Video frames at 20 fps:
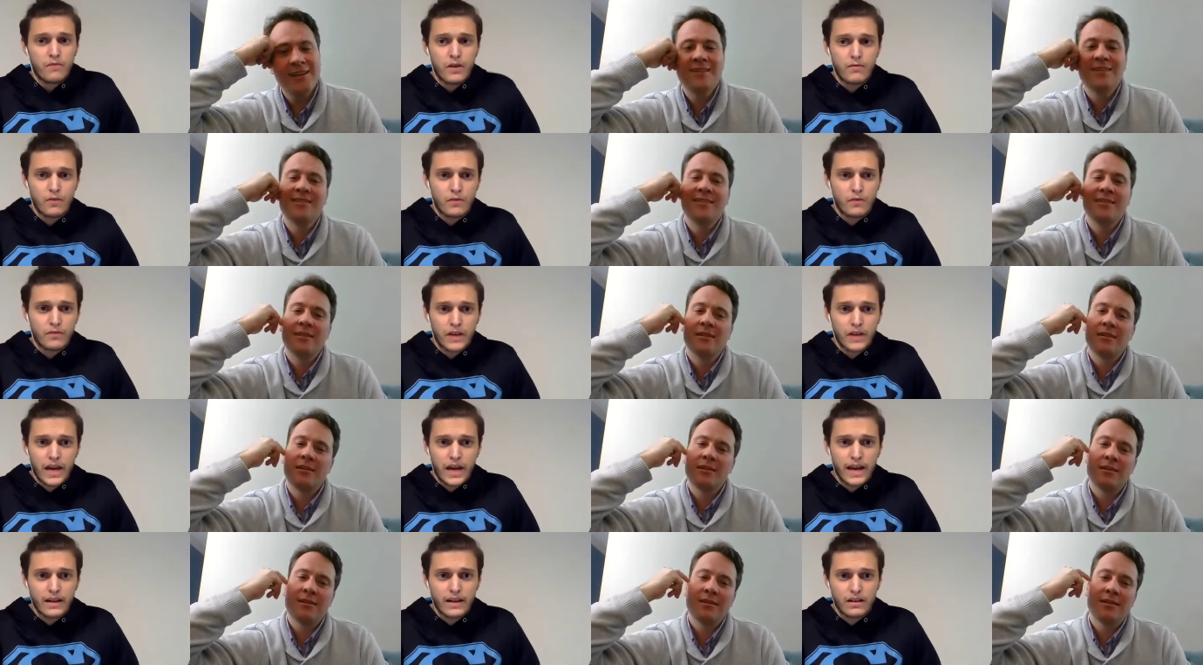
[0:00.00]
Speaker 1: of
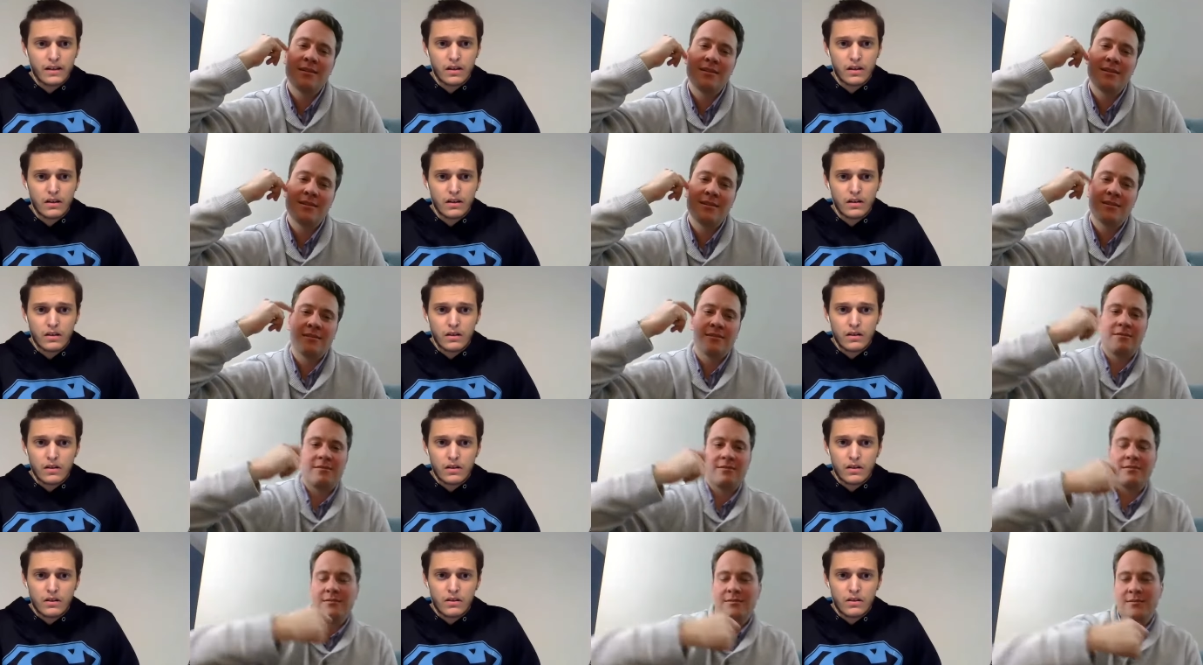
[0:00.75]
Canada,
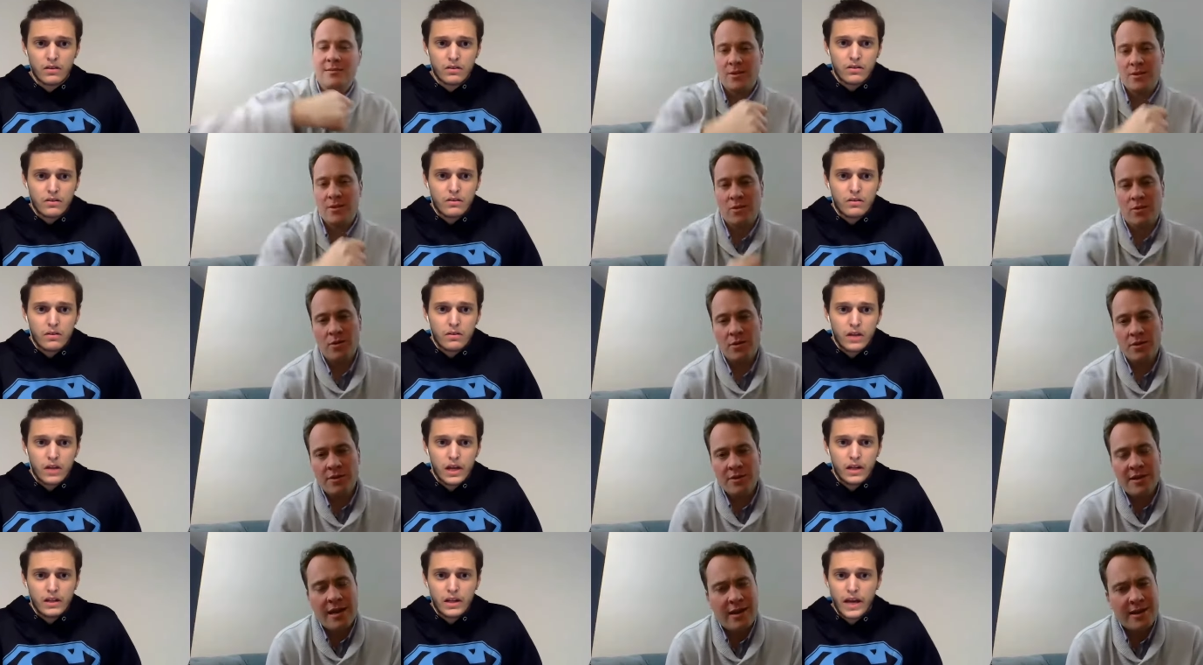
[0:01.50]

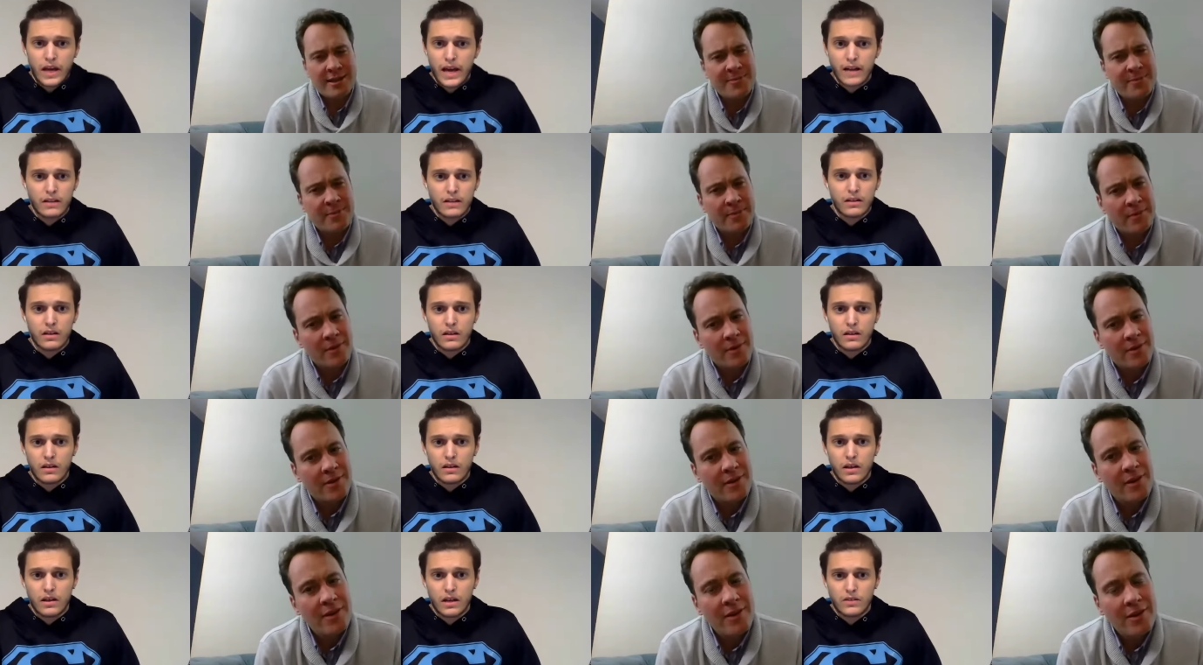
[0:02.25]
and
Speaker 2: Canada
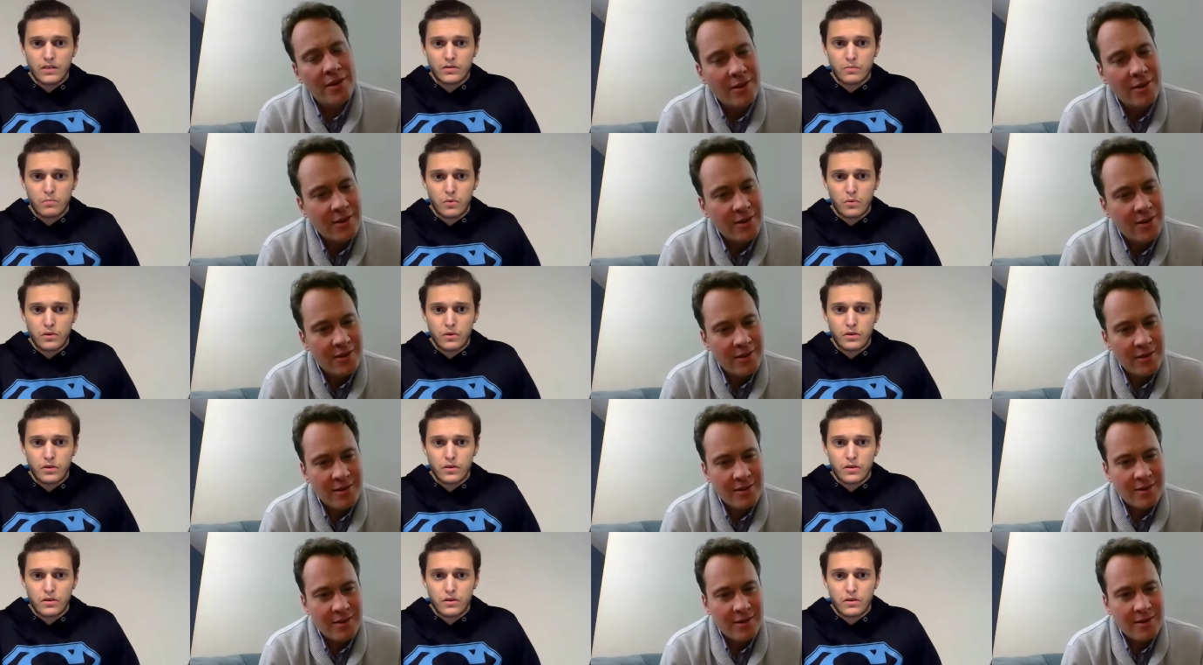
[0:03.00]
has a border.
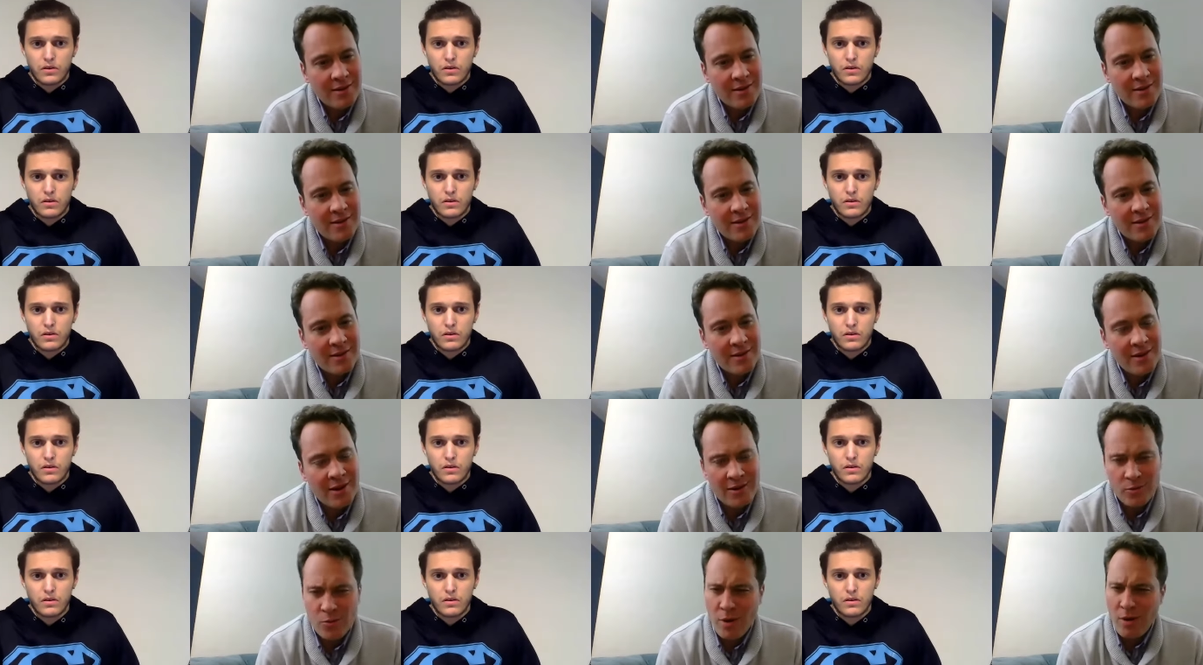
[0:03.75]

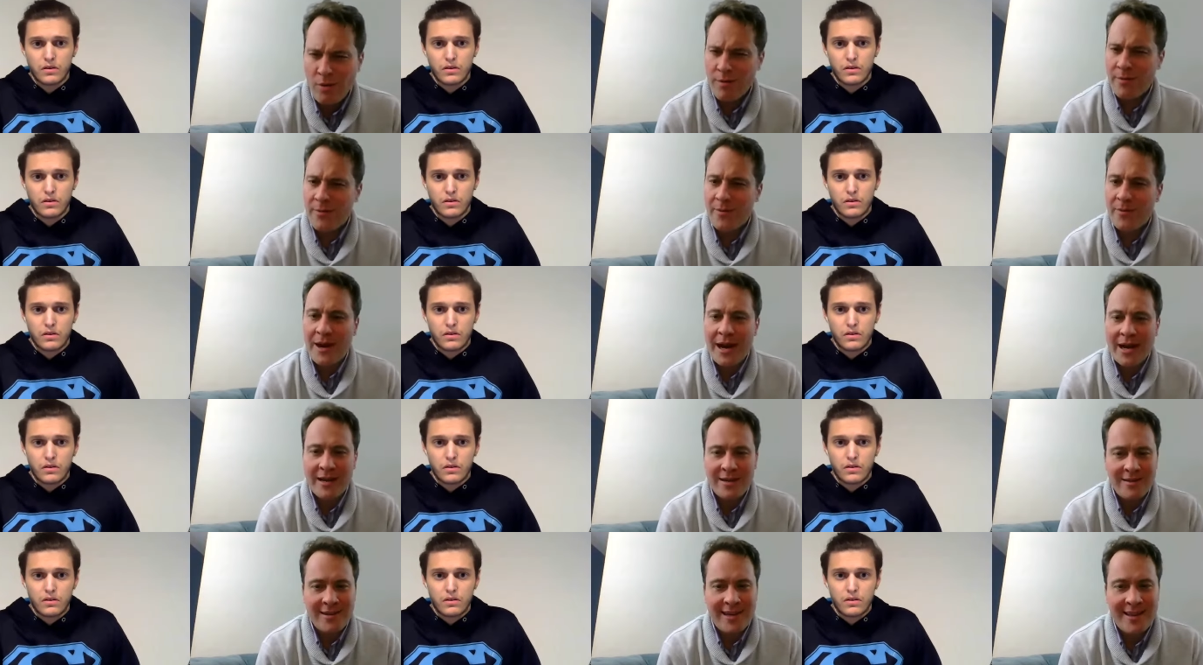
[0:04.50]
Hold on, whoa. How
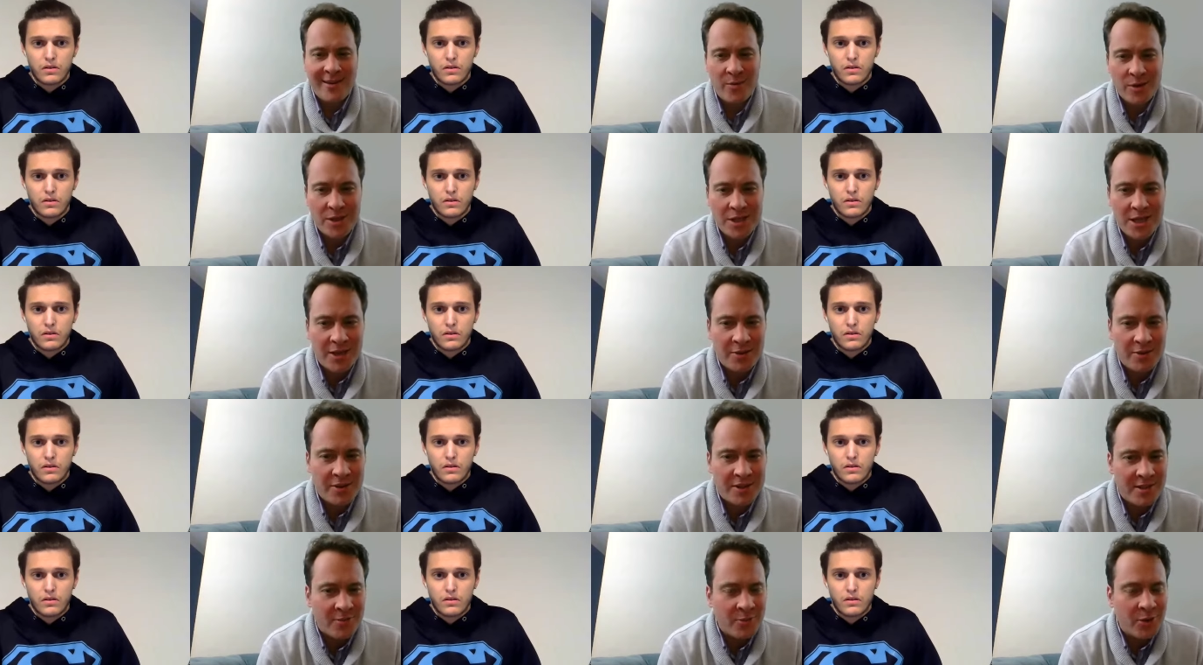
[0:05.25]
do you get
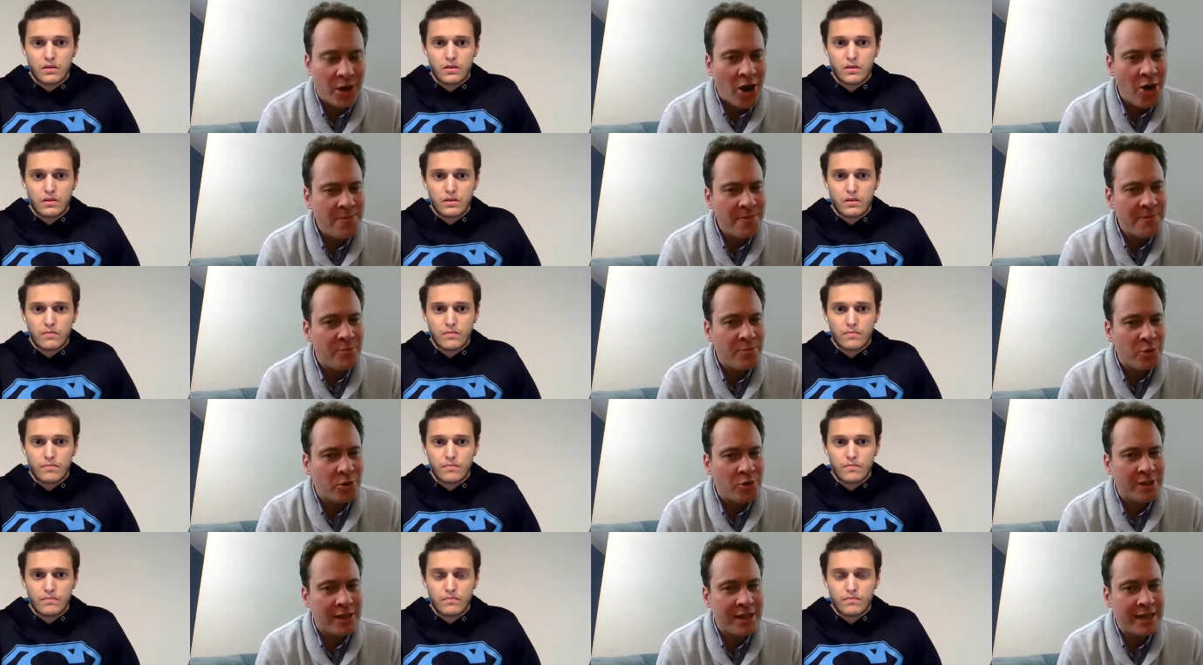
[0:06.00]
that? Well, open
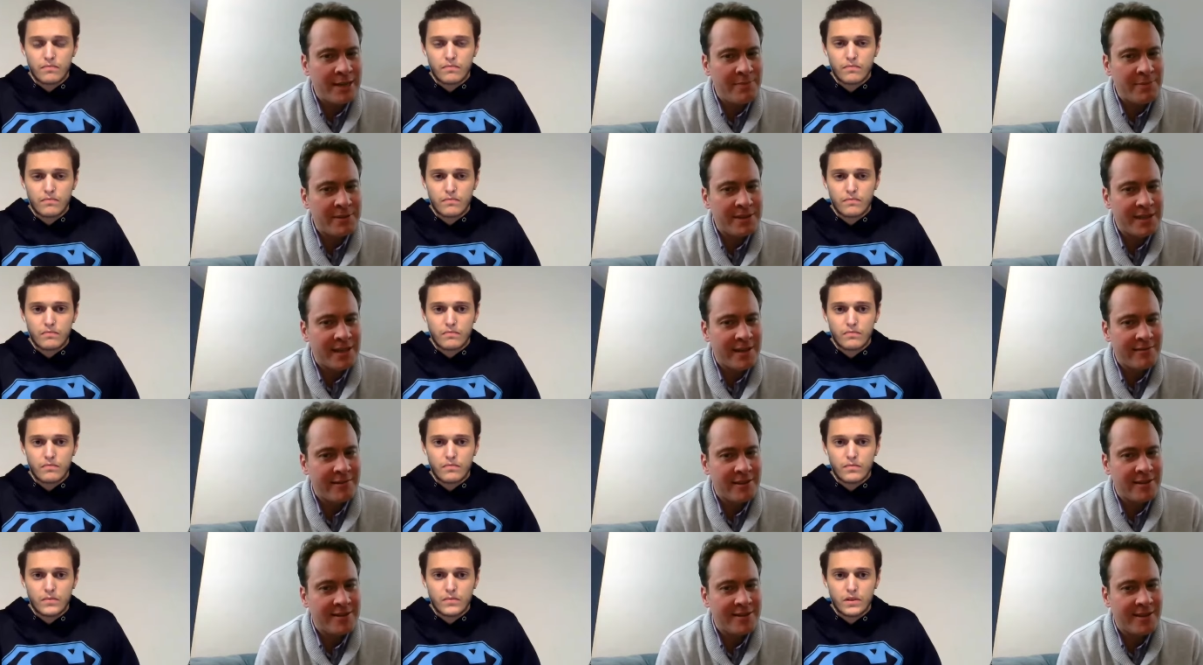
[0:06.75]
border
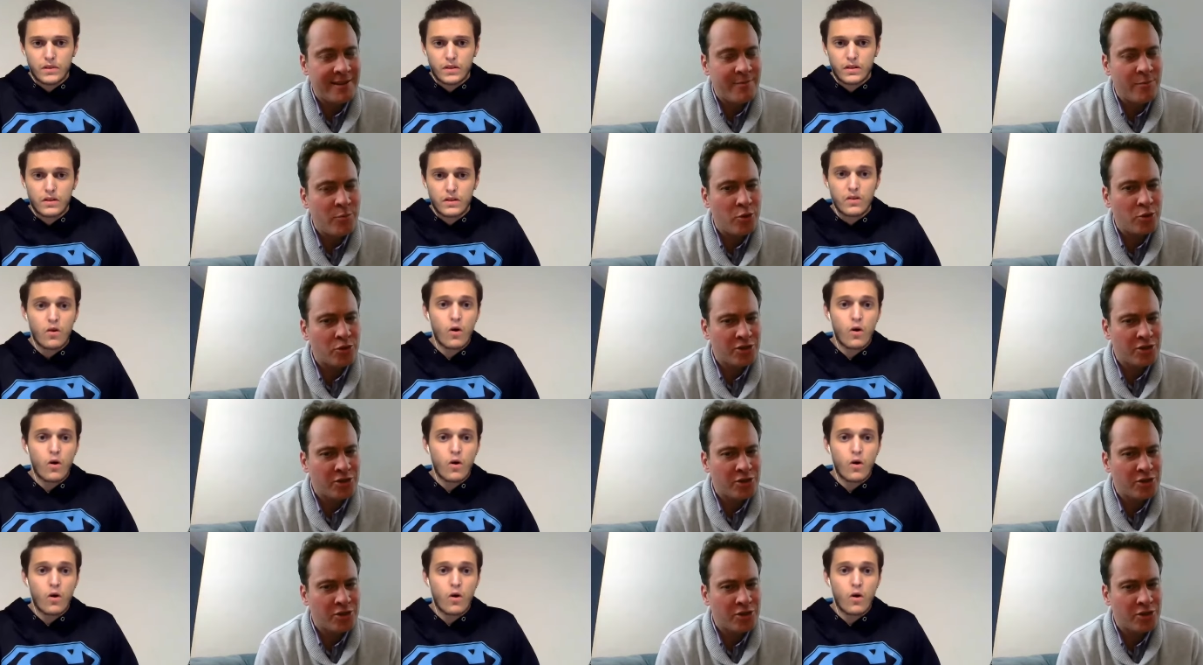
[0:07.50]
libertarians are more